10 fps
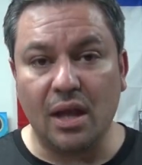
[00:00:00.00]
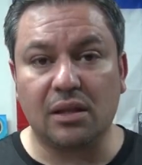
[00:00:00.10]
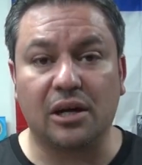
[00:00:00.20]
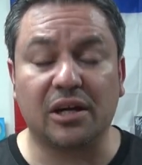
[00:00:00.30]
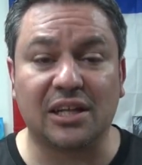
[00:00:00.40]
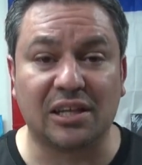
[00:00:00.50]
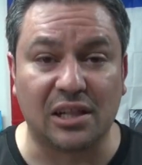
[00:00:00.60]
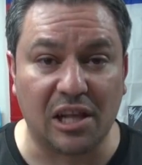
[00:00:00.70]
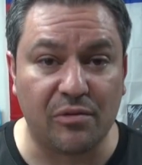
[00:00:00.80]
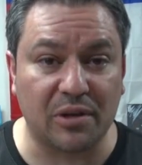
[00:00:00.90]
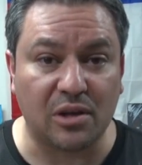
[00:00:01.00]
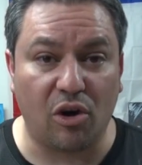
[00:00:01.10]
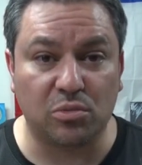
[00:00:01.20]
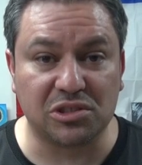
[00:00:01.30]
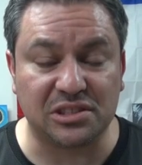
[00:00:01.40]
that are gonna deliver
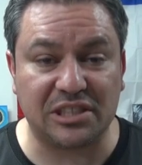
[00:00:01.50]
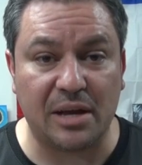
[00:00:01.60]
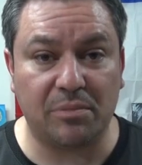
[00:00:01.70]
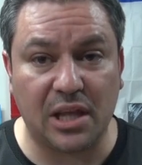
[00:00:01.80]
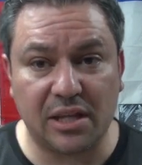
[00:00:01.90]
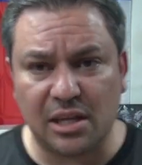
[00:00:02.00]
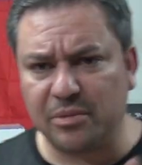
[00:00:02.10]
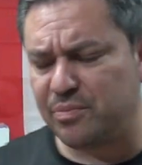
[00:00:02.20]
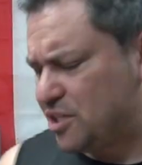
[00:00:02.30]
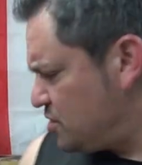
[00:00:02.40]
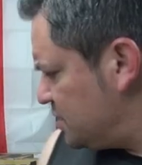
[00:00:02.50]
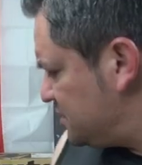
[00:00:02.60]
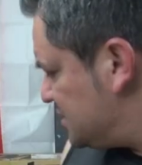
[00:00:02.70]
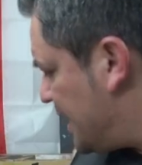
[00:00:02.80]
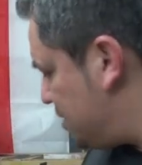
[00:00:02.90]
almost the same thing. Let me measure the
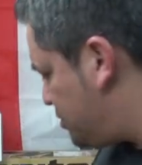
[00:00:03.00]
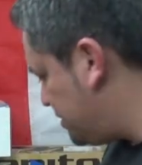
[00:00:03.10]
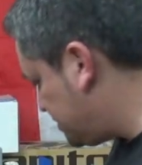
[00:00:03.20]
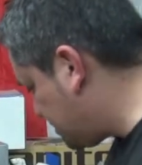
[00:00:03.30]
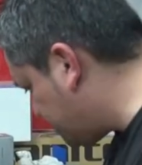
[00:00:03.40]
stanchions